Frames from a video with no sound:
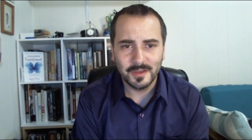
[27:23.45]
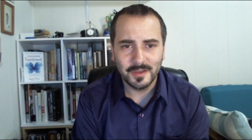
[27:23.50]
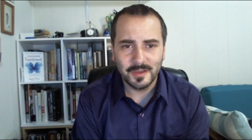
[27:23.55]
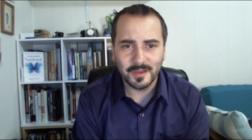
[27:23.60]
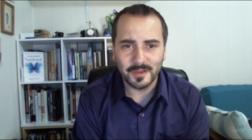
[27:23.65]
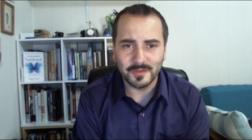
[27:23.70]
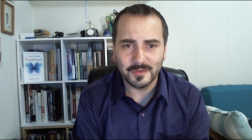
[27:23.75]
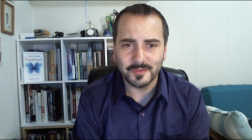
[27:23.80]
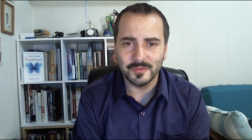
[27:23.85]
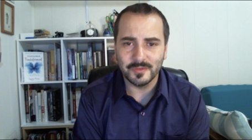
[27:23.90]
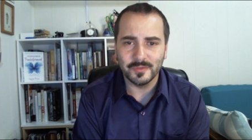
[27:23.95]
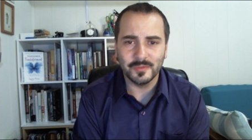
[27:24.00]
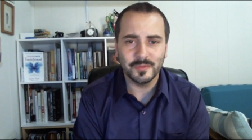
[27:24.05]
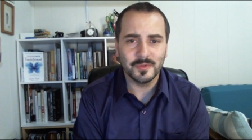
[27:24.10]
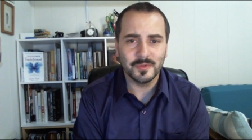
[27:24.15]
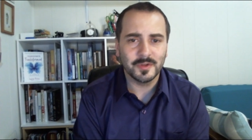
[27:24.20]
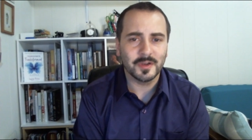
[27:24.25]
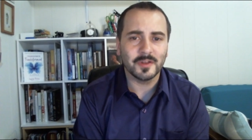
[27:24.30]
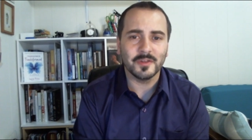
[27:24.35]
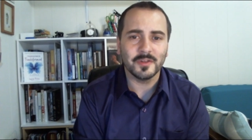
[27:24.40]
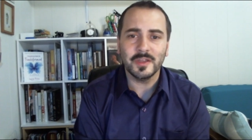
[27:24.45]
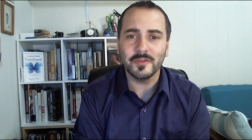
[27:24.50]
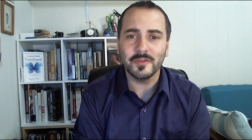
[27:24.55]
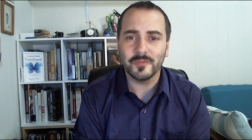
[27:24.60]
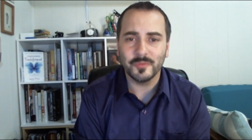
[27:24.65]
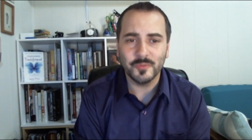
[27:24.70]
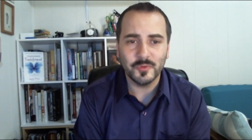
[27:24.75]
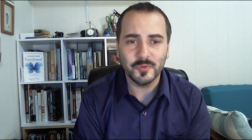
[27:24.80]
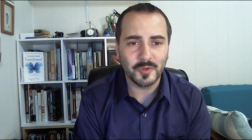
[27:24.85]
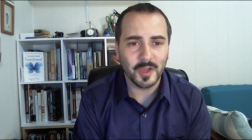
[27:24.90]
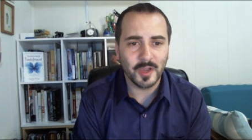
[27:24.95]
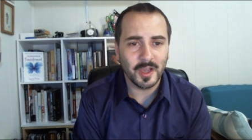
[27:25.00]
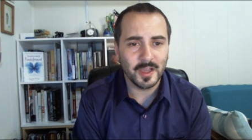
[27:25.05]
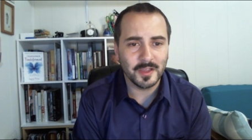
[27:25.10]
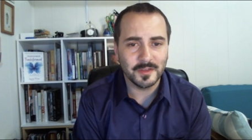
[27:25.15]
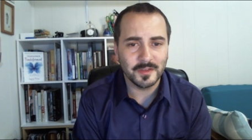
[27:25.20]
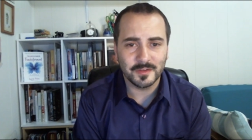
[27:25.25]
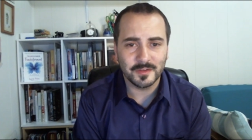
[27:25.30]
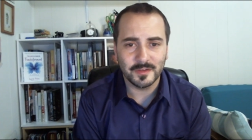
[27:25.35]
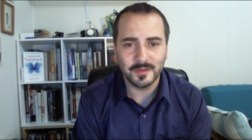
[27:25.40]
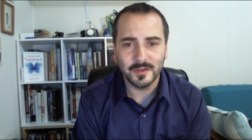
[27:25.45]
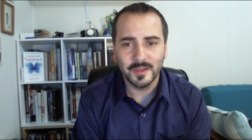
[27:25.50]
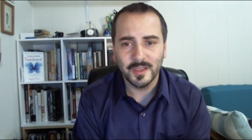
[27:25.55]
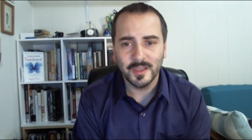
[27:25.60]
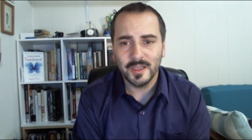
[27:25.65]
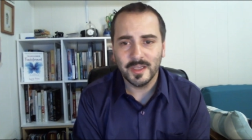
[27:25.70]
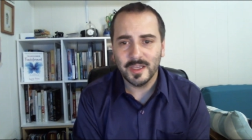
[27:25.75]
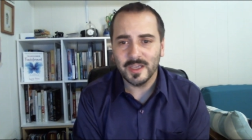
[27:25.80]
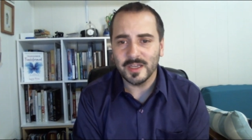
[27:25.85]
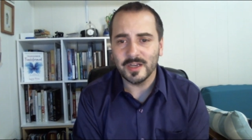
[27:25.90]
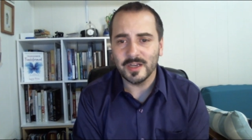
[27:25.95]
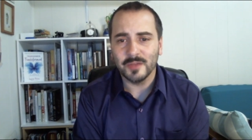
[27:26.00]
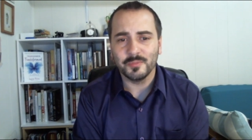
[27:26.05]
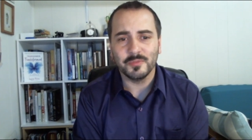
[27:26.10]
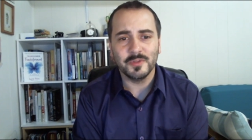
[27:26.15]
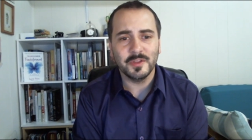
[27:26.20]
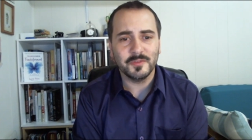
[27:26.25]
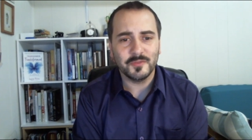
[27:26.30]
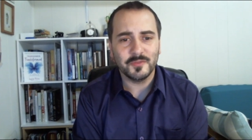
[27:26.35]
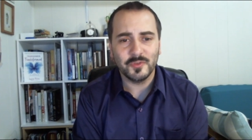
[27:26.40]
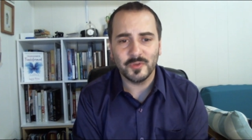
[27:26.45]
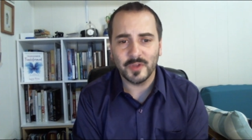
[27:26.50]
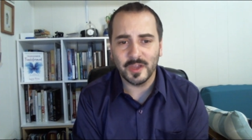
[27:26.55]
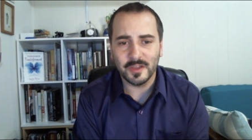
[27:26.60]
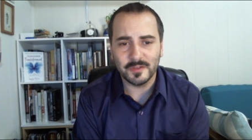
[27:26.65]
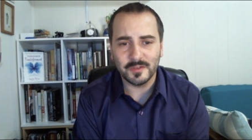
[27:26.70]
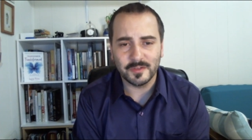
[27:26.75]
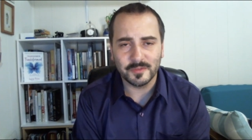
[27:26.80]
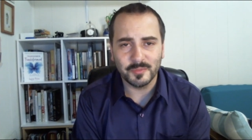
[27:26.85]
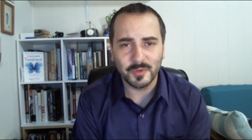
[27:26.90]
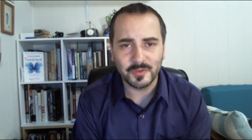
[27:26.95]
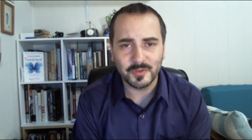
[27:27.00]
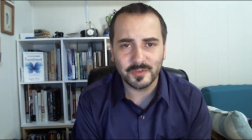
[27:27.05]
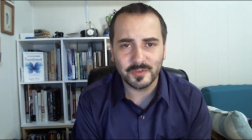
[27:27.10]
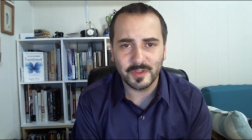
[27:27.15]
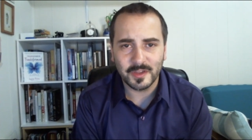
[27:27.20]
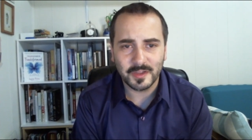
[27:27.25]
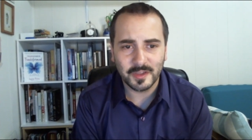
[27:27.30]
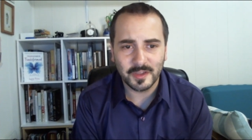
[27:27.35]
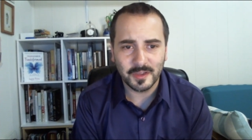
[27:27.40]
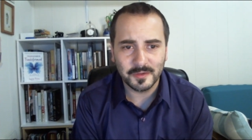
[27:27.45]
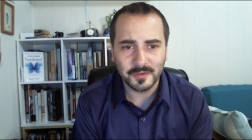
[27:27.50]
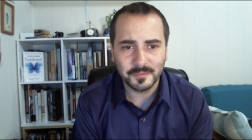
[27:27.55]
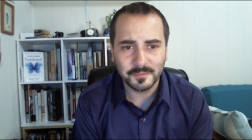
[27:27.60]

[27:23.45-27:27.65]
and to glean from you guys and, and uplift you guys as much as I can.